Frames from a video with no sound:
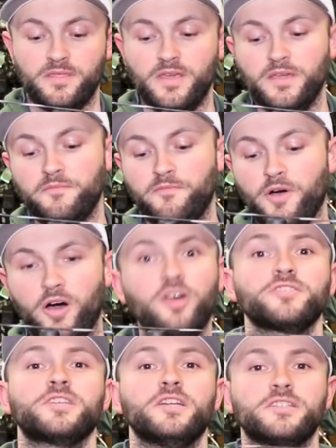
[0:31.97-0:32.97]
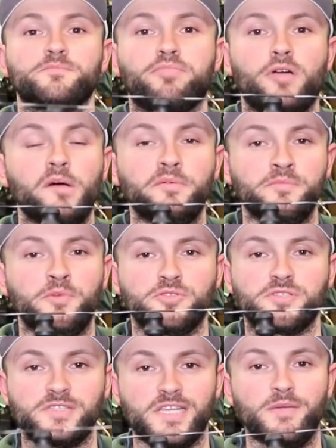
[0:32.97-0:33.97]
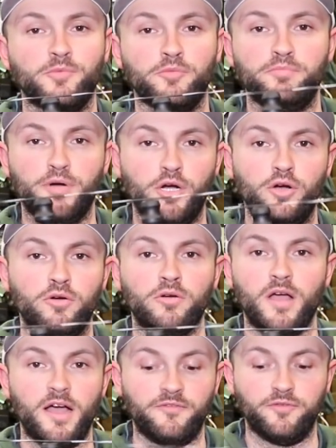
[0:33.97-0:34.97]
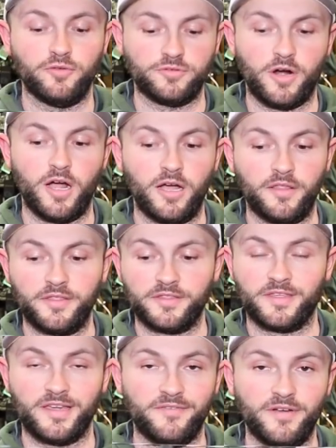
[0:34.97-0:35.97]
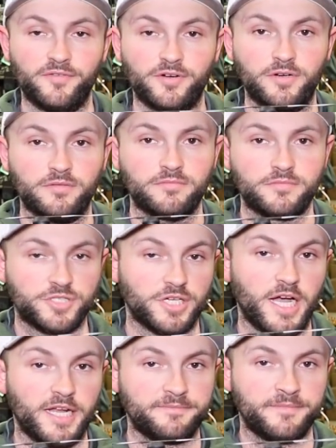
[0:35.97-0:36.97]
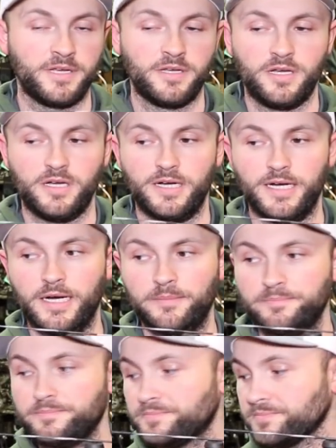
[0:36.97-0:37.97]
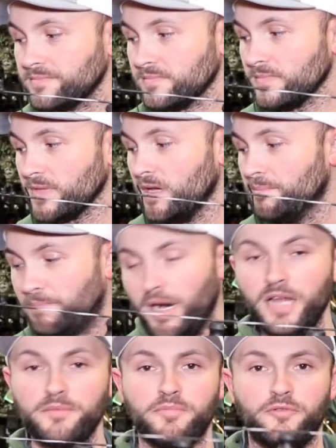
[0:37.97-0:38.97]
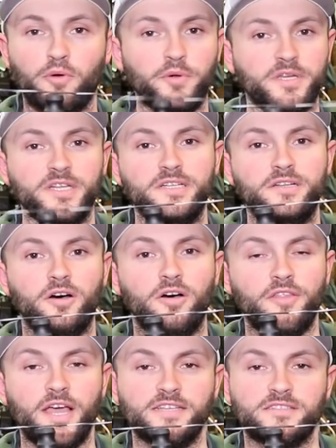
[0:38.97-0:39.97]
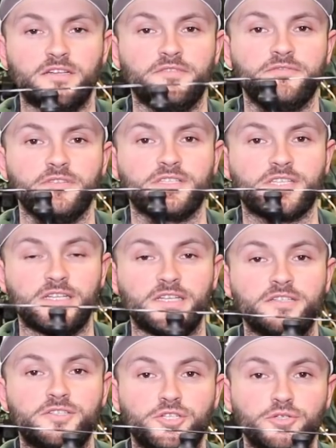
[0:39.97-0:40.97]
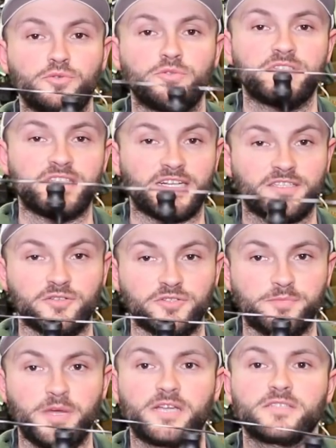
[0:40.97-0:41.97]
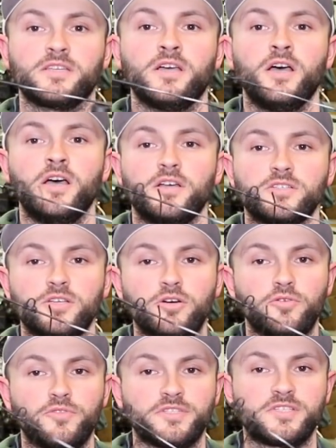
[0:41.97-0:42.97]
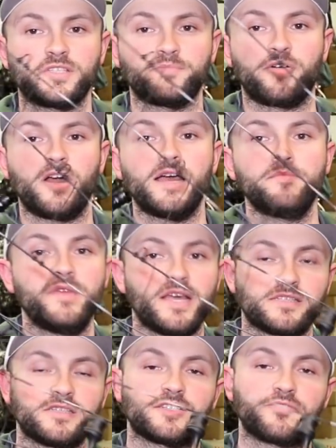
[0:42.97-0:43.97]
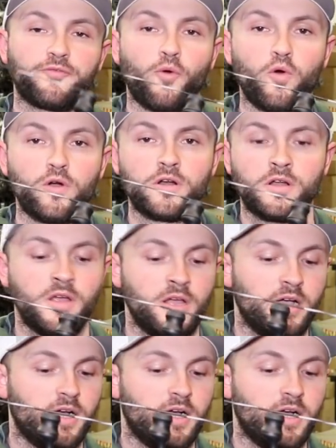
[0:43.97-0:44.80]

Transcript: They've all said it's probably the most stable bow at full draw that they have ever shot. But before we get into all that stuff, let's get into the technical specs. So this is the Prime Nexus 4.